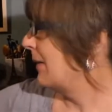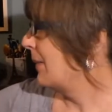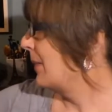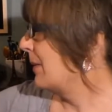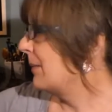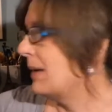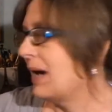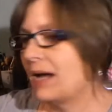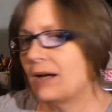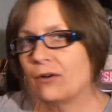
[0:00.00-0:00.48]
in the
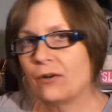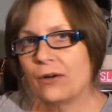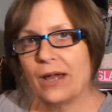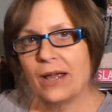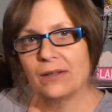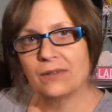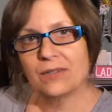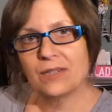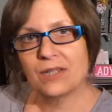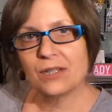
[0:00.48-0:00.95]

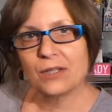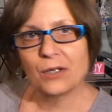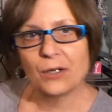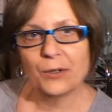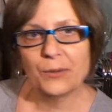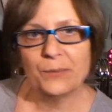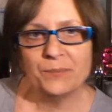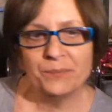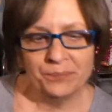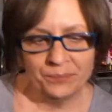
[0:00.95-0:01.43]
background
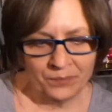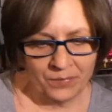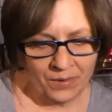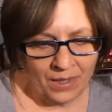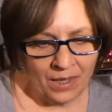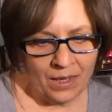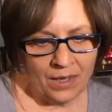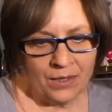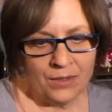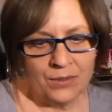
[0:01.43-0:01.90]
here.
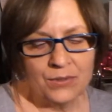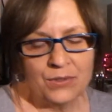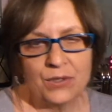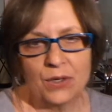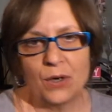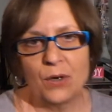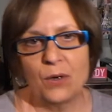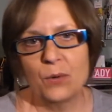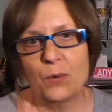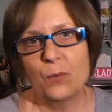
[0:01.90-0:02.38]

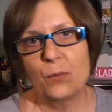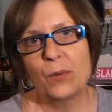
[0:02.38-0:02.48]
So